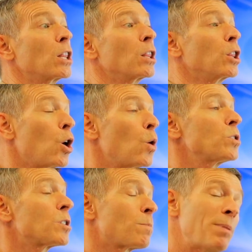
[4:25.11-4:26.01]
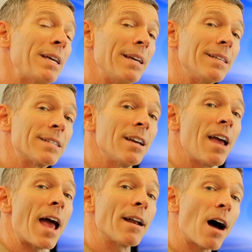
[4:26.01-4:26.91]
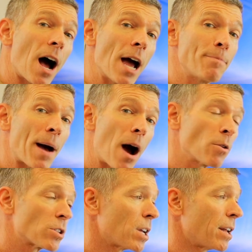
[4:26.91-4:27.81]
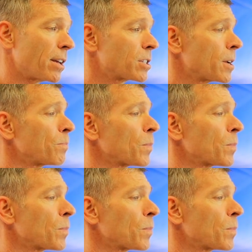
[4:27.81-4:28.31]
low speeds and high power settings,